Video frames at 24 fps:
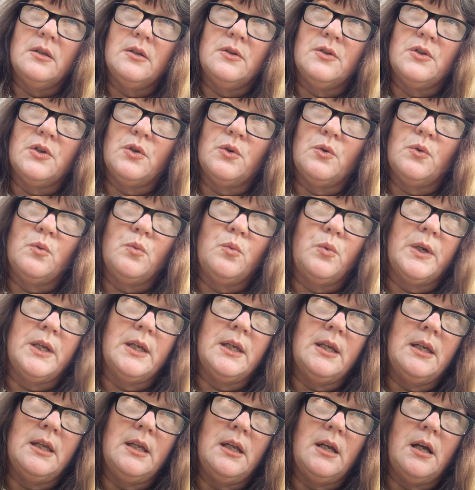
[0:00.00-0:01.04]
Do
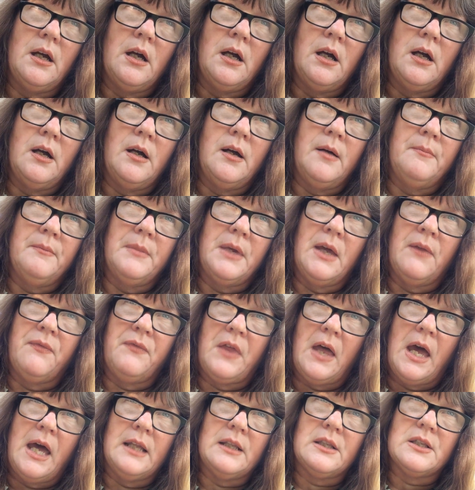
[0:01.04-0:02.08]
we um,
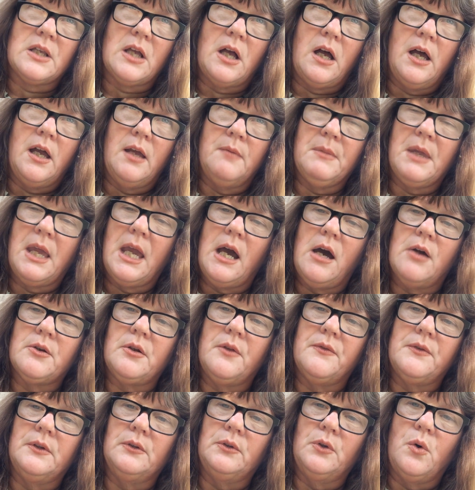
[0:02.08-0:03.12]
at that time count
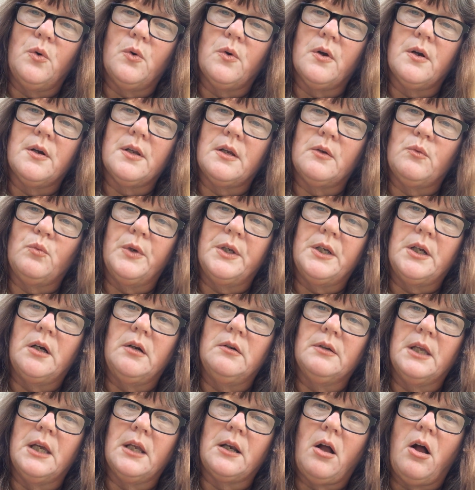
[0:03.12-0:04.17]
on the Lord and we
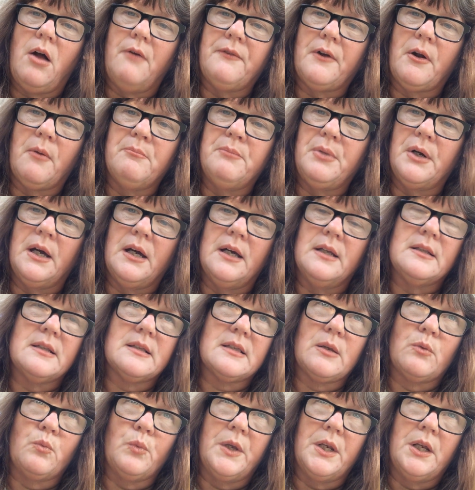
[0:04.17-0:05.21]
don't get off our
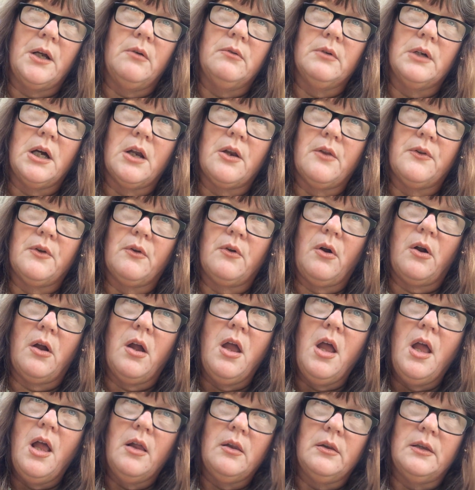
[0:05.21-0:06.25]
butts and we don't go to the. Gr-
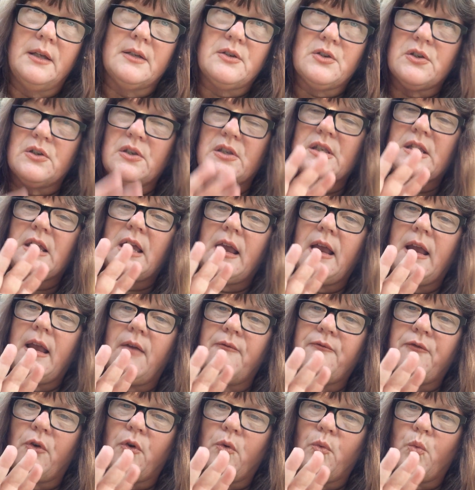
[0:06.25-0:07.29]
Let's just
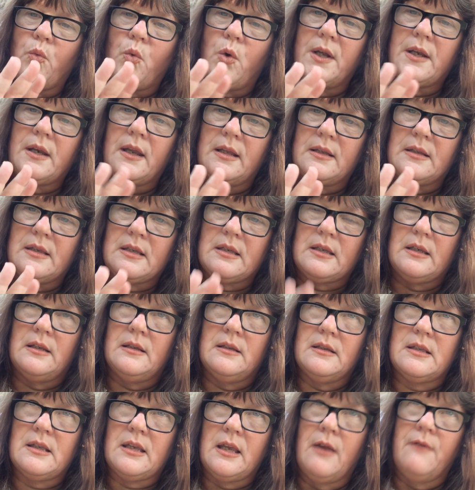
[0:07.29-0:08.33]
say, for one
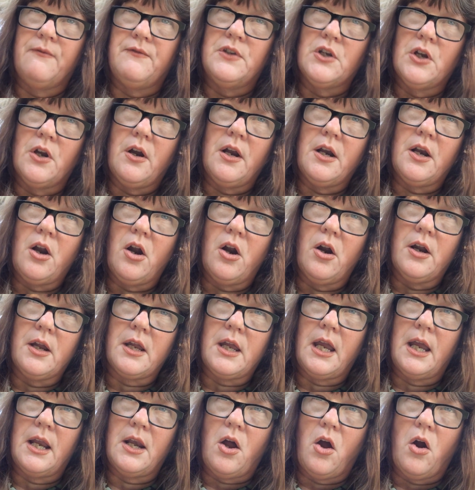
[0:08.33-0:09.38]
instance, if during
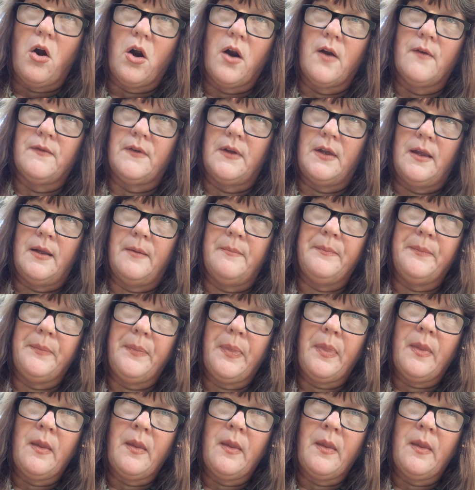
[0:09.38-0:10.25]
Hurricane Harvey,